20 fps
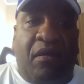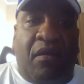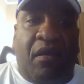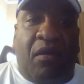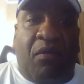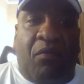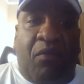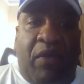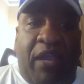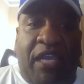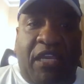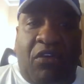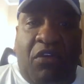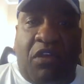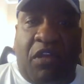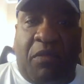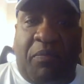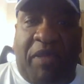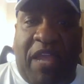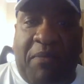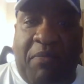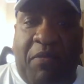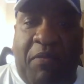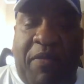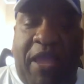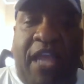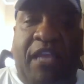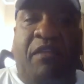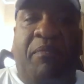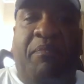I'm waiting on the
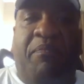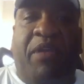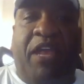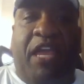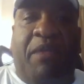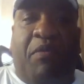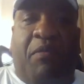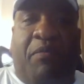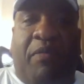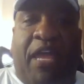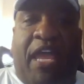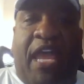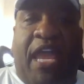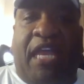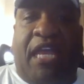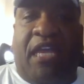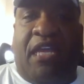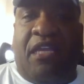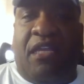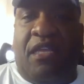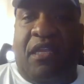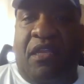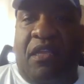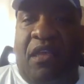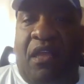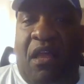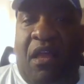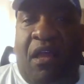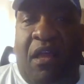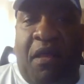paperback. The paperback
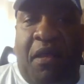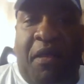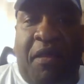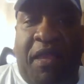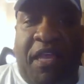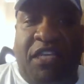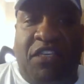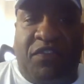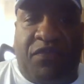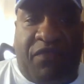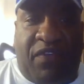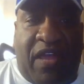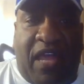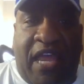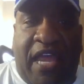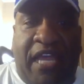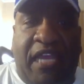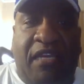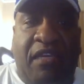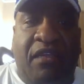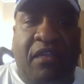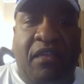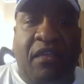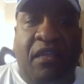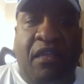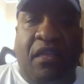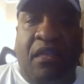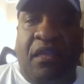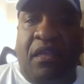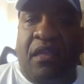is fine.
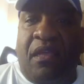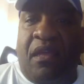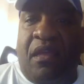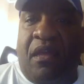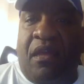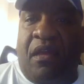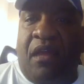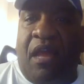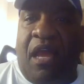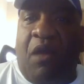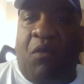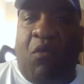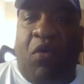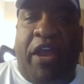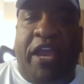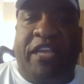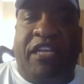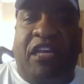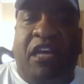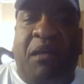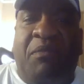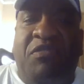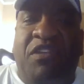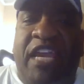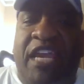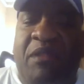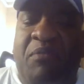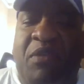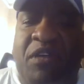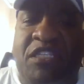I wanted to
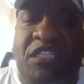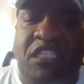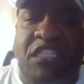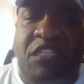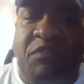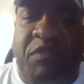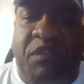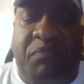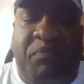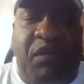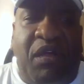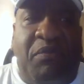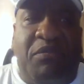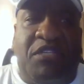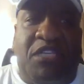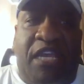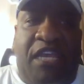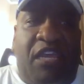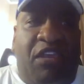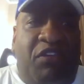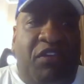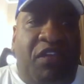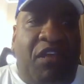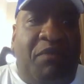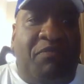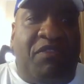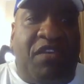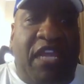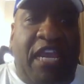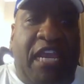update it, but since it's been published, I couldn't
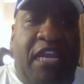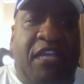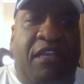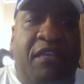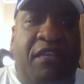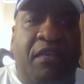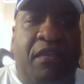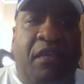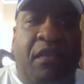update it.